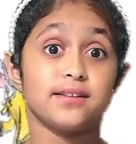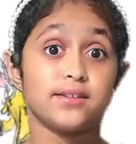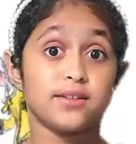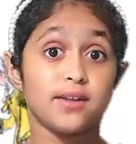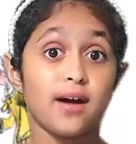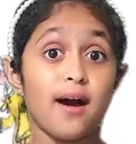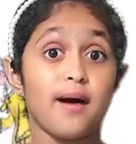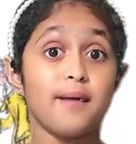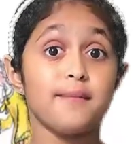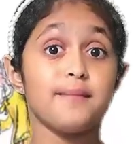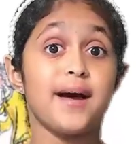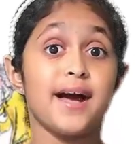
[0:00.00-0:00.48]

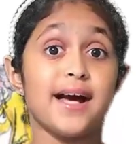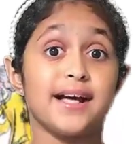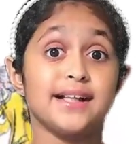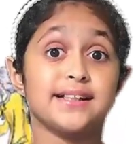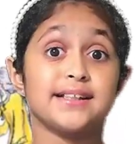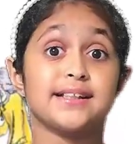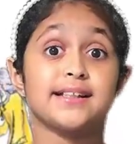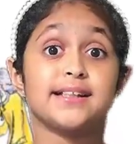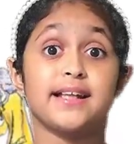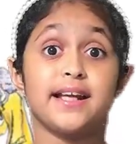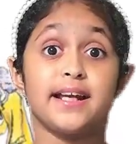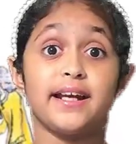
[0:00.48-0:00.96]
Tom
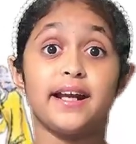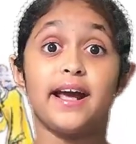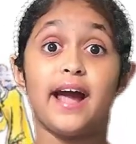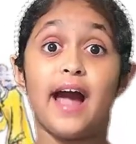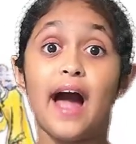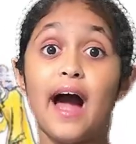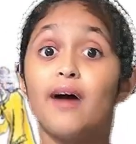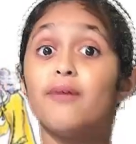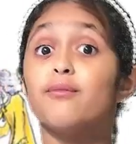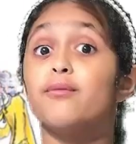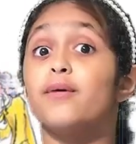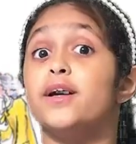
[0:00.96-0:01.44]
asks, "Can I
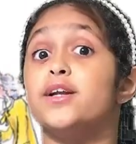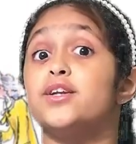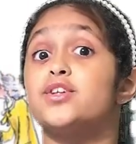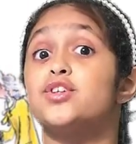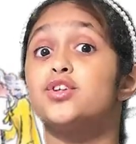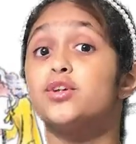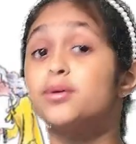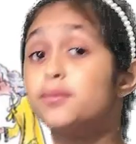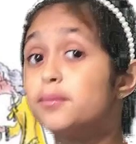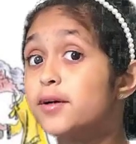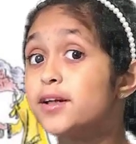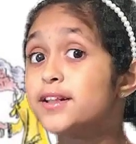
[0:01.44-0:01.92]
have one?"
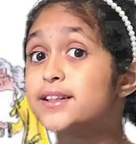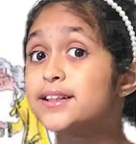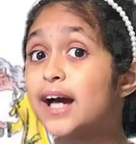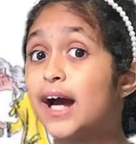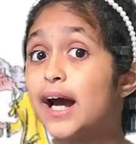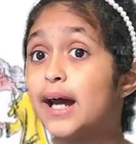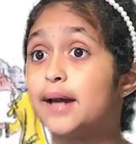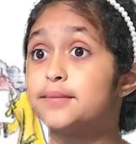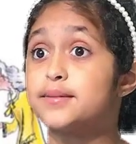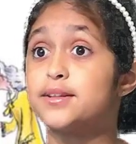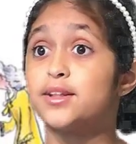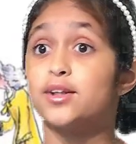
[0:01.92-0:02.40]
two more
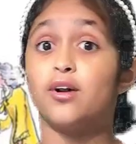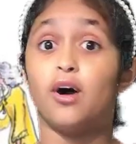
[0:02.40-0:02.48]
times,